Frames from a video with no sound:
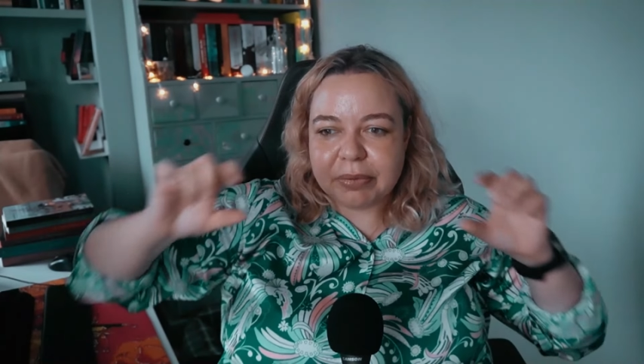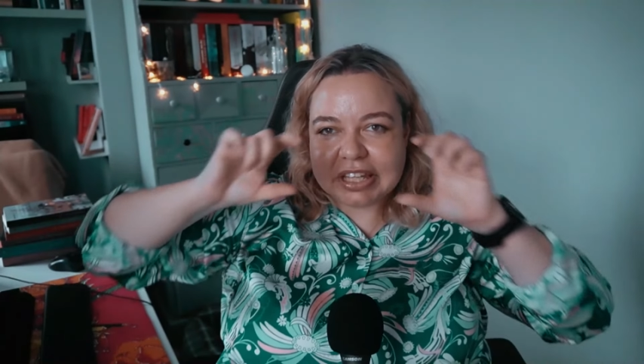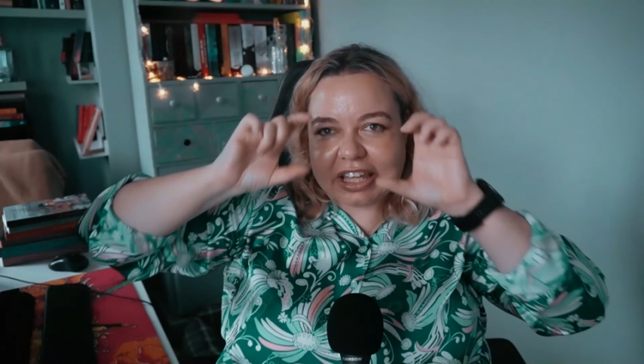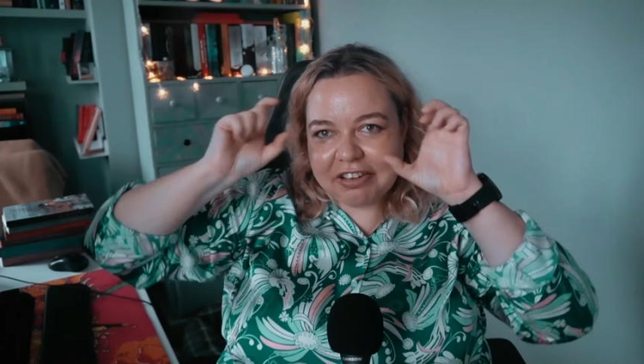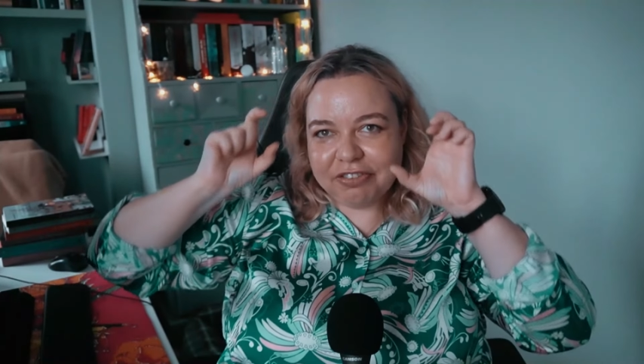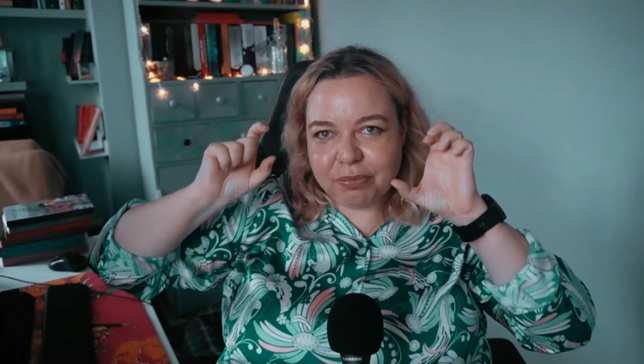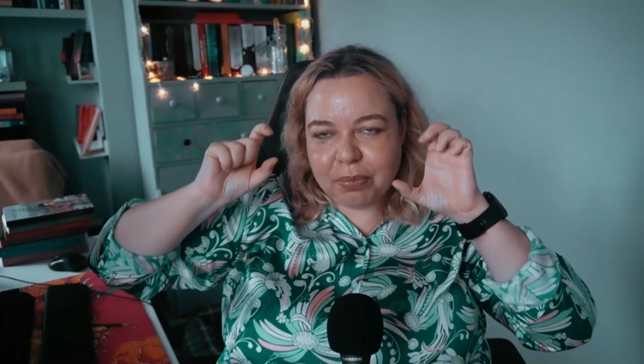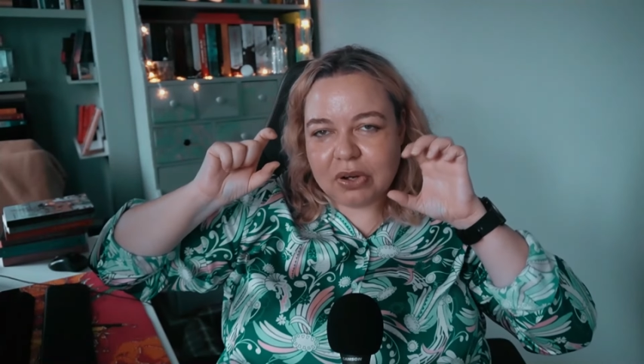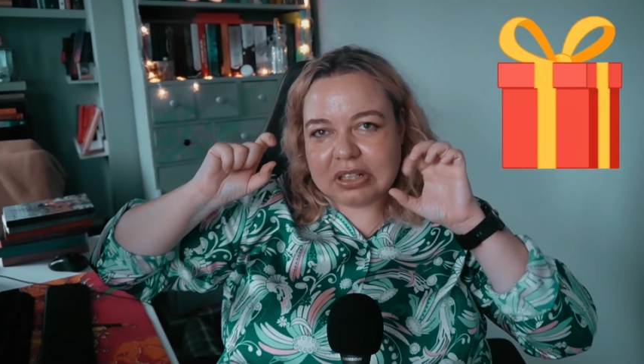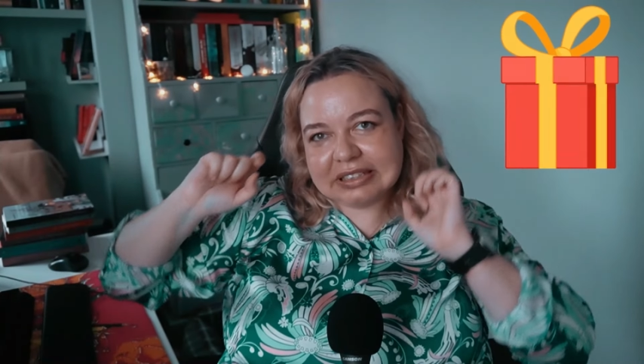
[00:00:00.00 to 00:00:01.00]
gift
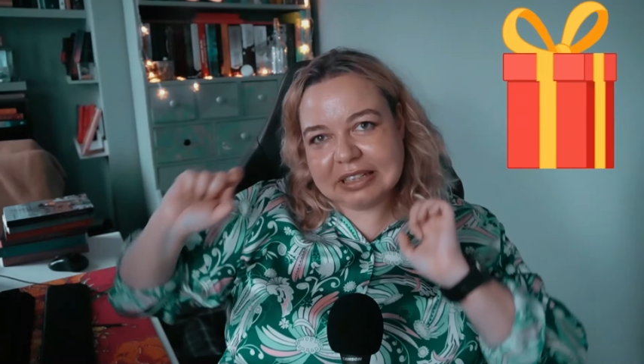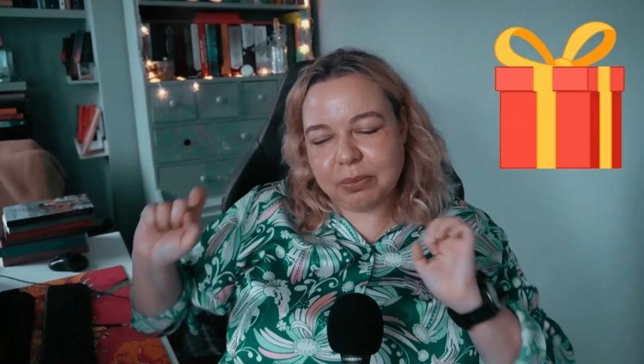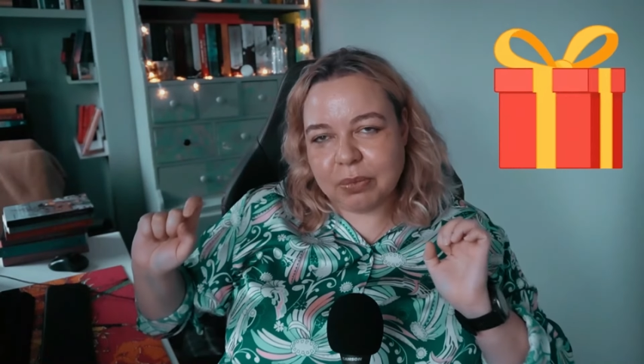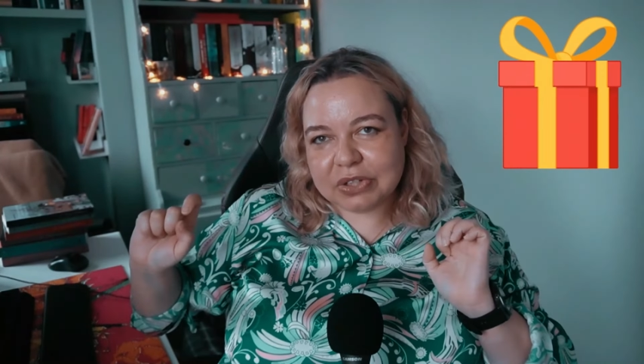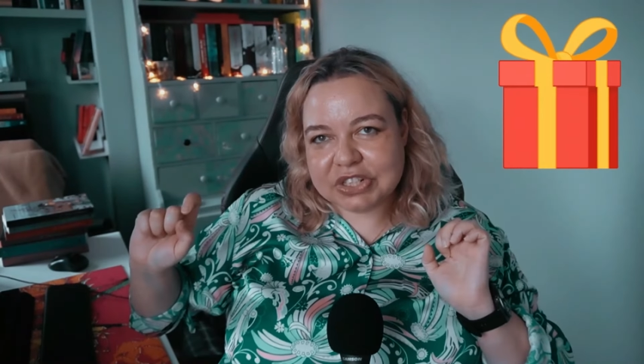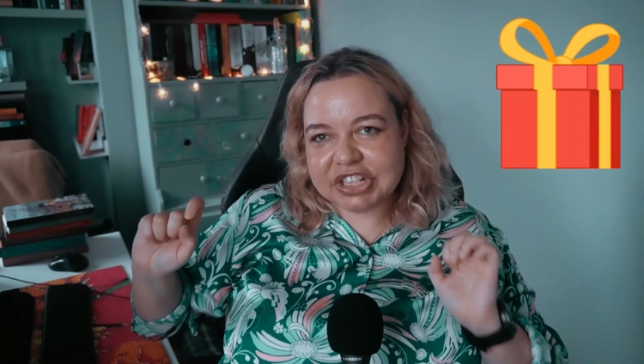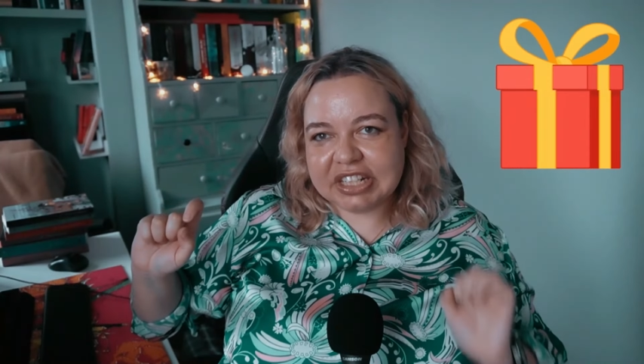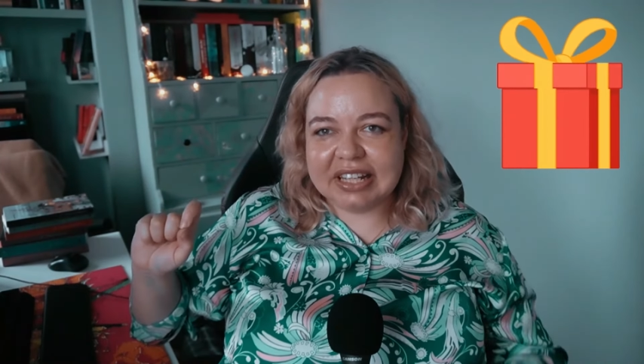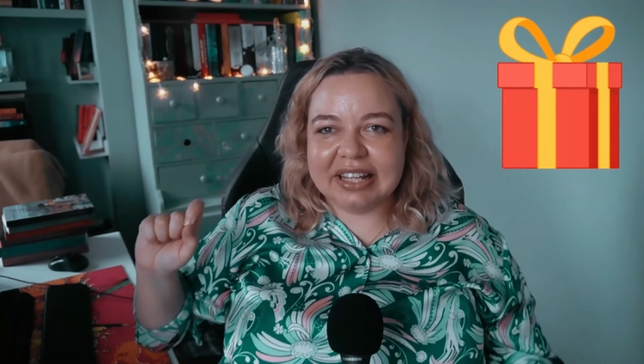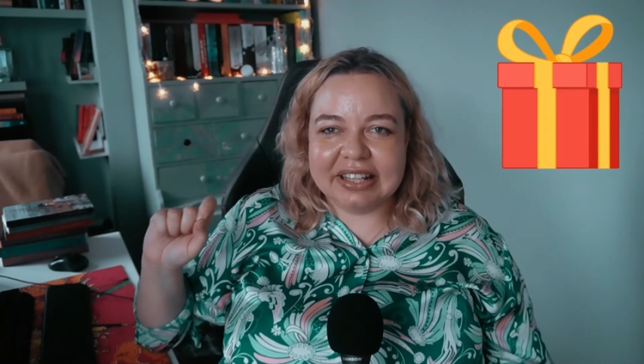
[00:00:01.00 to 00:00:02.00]
box
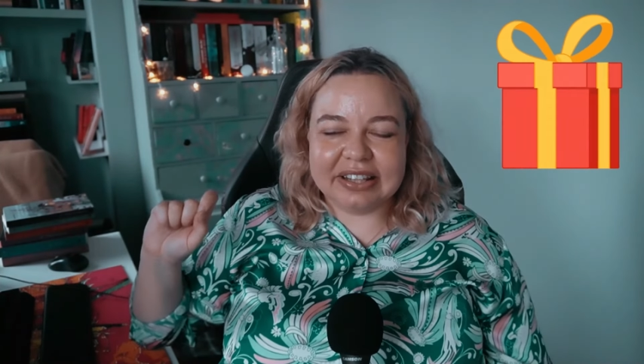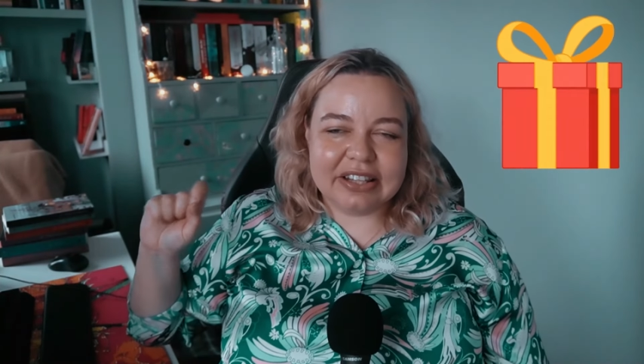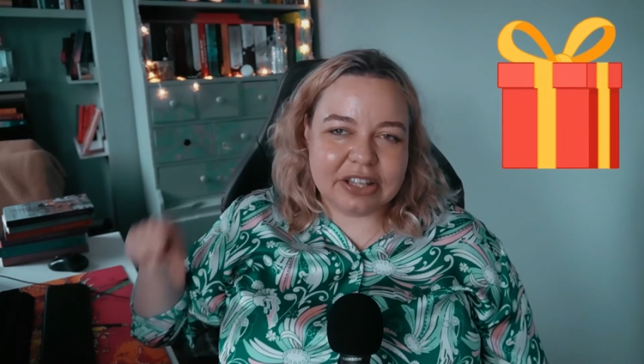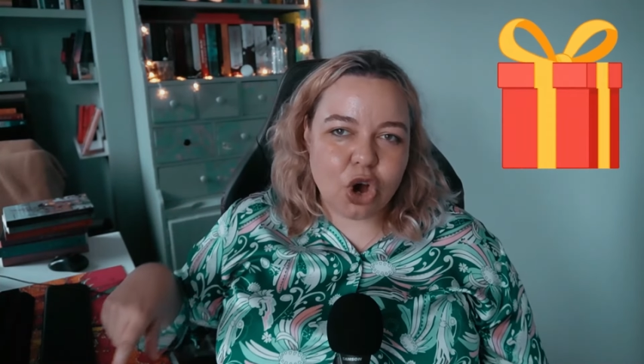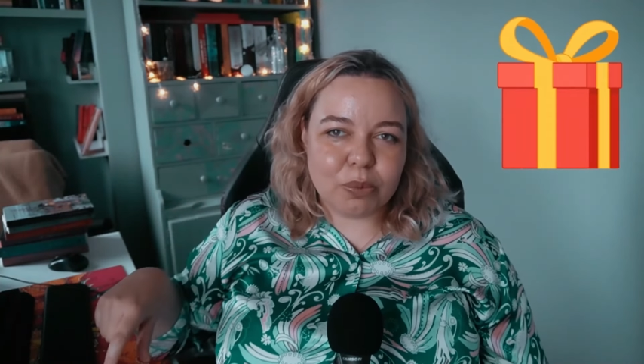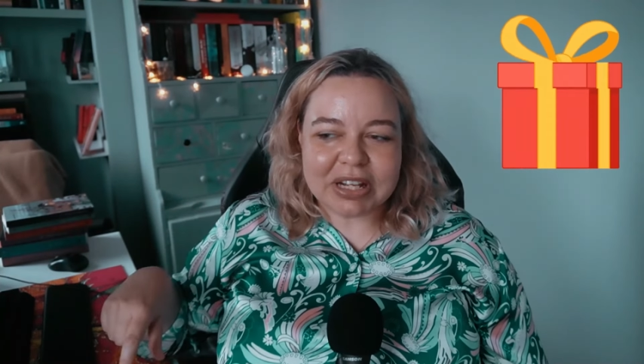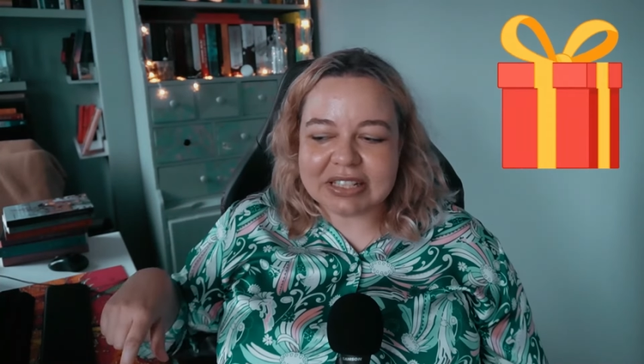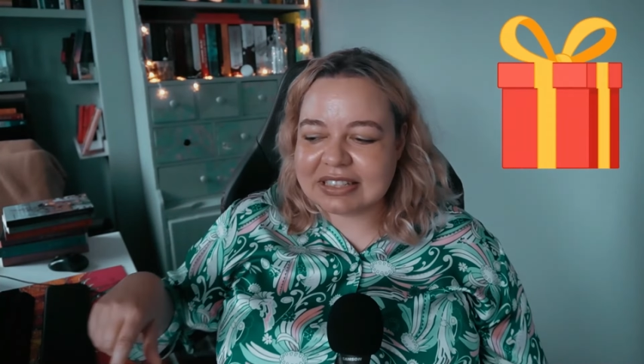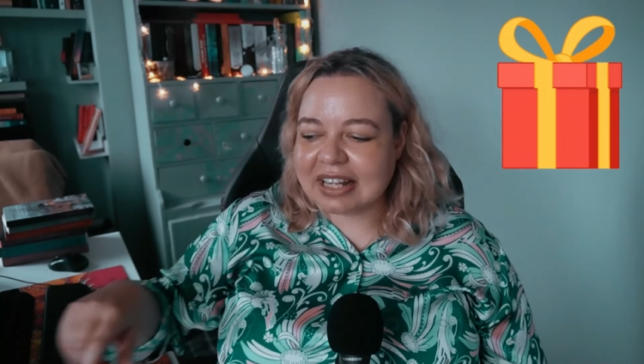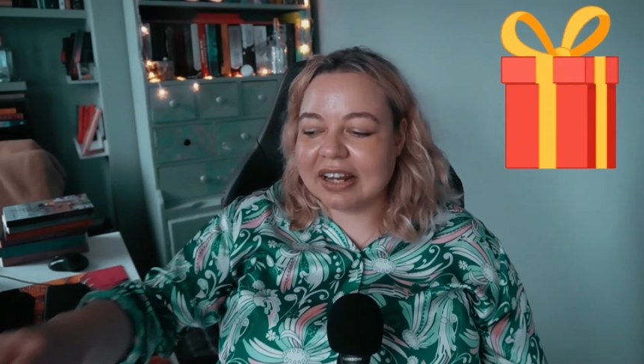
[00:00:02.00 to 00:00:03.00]
emoji in the
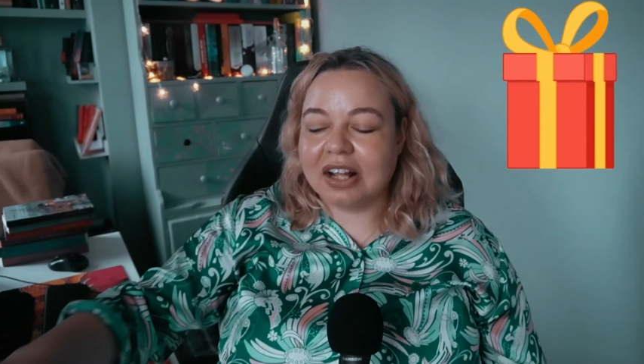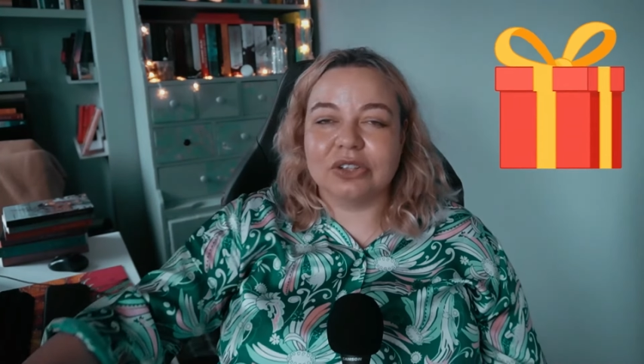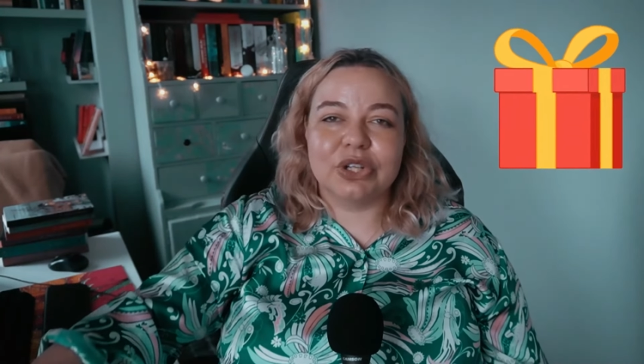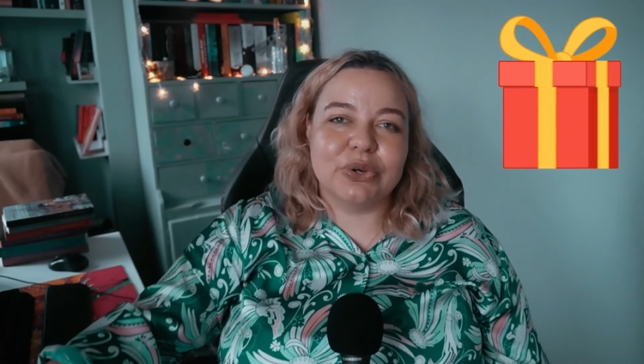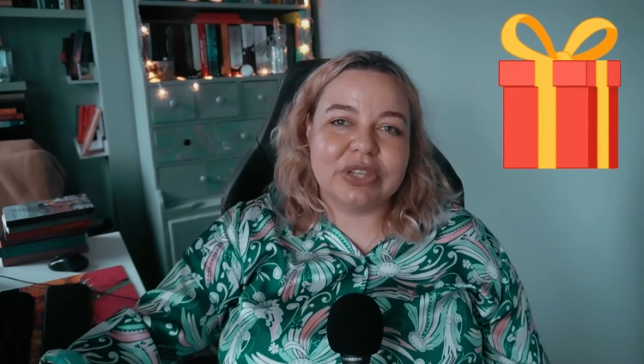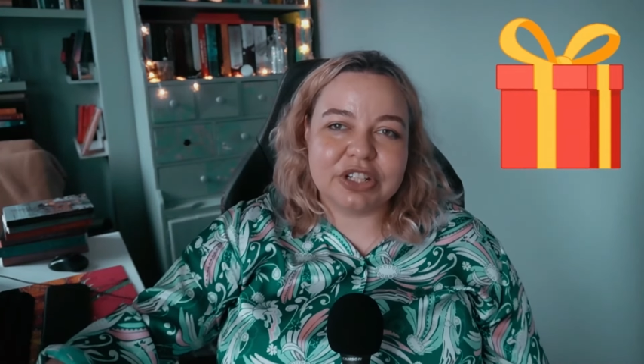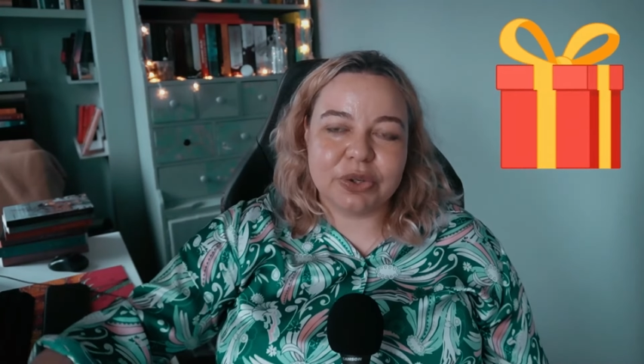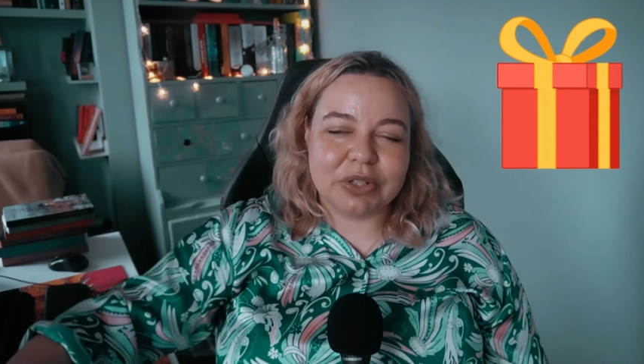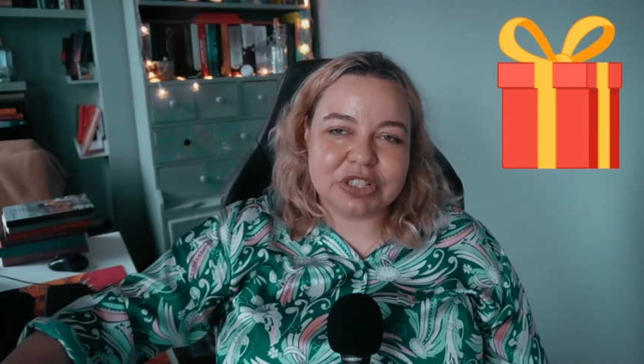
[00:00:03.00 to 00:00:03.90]
comments, and I'll know that you want